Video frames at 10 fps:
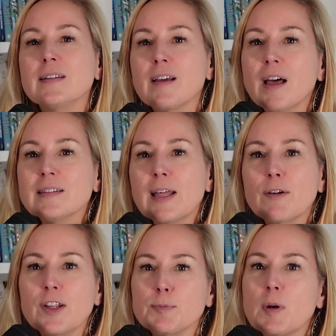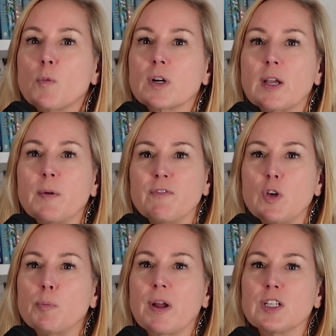Don Leonard has been working with
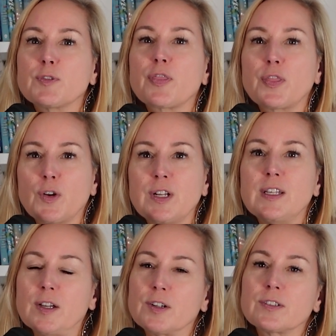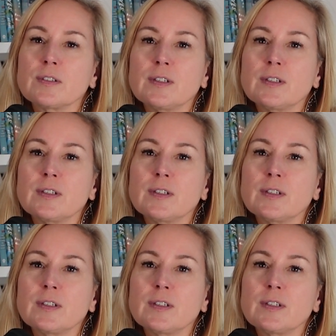food brands for 30 years.